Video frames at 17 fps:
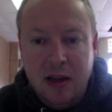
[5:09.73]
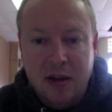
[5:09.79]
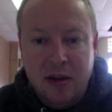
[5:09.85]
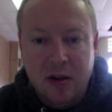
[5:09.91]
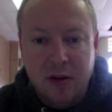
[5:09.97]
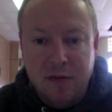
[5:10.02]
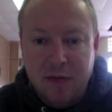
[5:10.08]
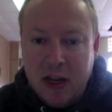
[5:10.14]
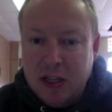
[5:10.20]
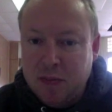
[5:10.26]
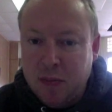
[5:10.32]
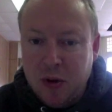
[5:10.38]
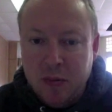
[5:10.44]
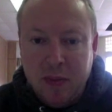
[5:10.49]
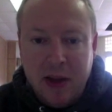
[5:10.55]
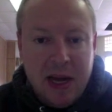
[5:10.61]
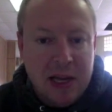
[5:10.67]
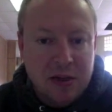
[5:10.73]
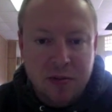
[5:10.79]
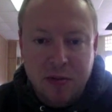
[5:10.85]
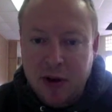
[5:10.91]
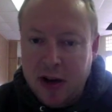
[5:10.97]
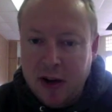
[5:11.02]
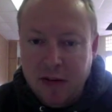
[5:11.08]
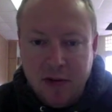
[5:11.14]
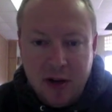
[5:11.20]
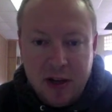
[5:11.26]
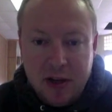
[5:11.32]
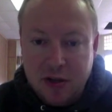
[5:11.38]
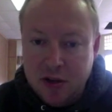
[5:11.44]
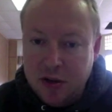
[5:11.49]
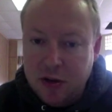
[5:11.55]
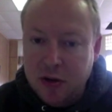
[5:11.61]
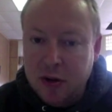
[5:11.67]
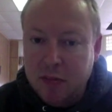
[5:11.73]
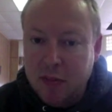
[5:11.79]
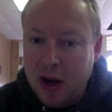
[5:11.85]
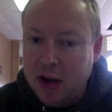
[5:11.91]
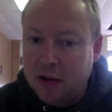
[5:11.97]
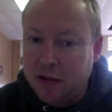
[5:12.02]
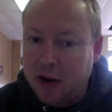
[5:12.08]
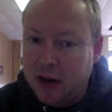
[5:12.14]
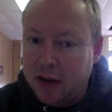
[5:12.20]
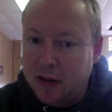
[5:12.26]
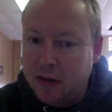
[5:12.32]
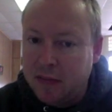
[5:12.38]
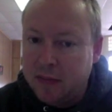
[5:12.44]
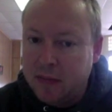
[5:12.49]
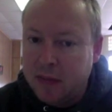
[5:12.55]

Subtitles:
your Facebook page, whatever it is, you're the moderator.